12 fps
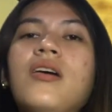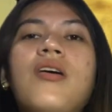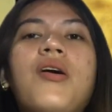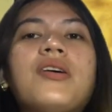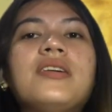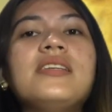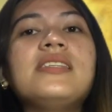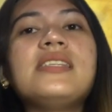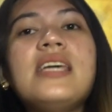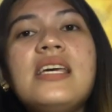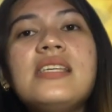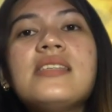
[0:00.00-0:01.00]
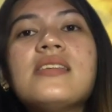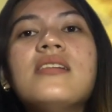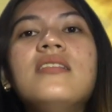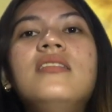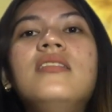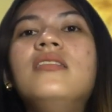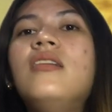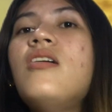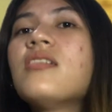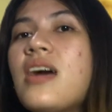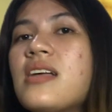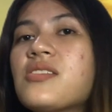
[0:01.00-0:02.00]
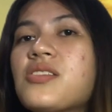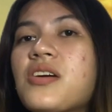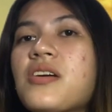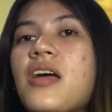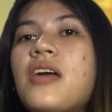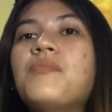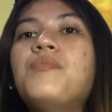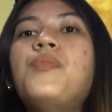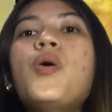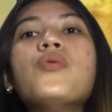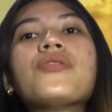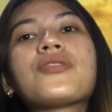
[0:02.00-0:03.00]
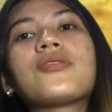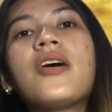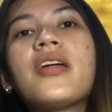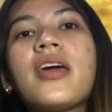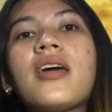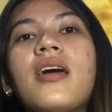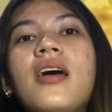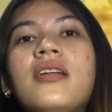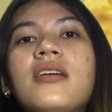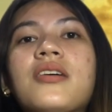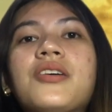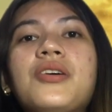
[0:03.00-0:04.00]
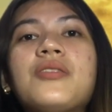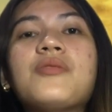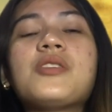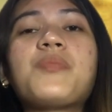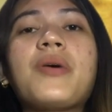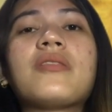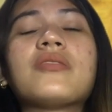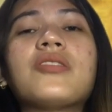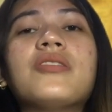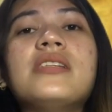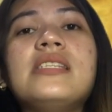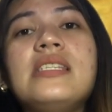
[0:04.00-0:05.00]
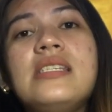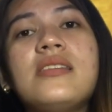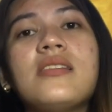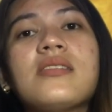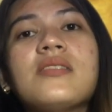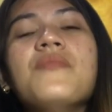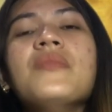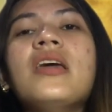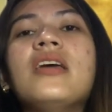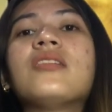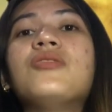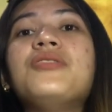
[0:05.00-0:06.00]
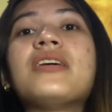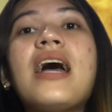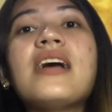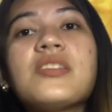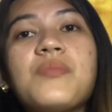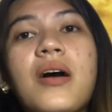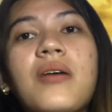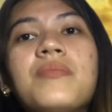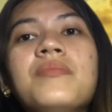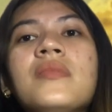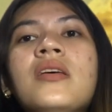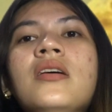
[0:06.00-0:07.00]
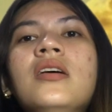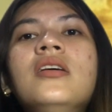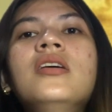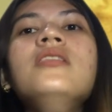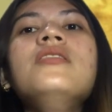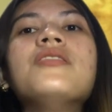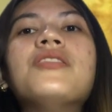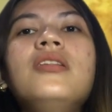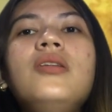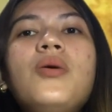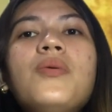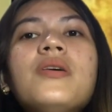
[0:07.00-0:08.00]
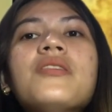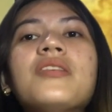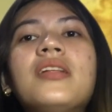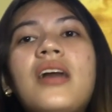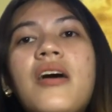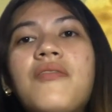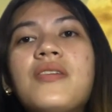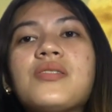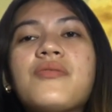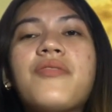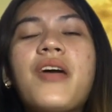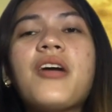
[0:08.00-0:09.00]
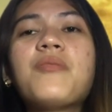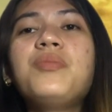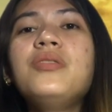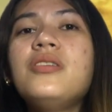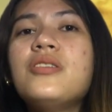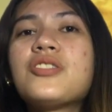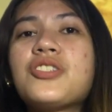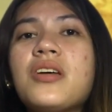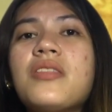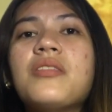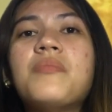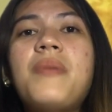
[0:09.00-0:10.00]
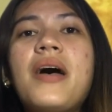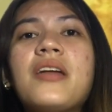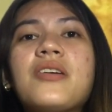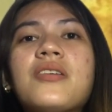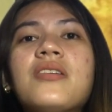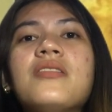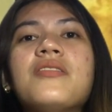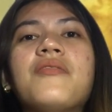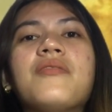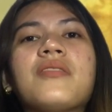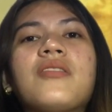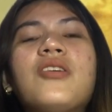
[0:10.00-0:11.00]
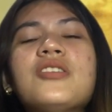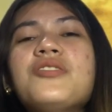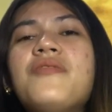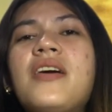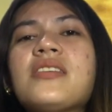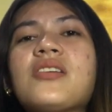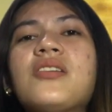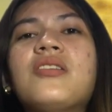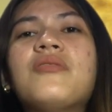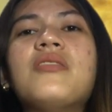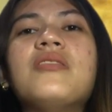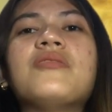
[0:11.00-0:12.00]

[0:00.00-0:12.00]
heart disease, lung cancer, and both chronic and acute respiratory diseases, including asthma. The lower the levels of air pollution, the better the cardiovascular and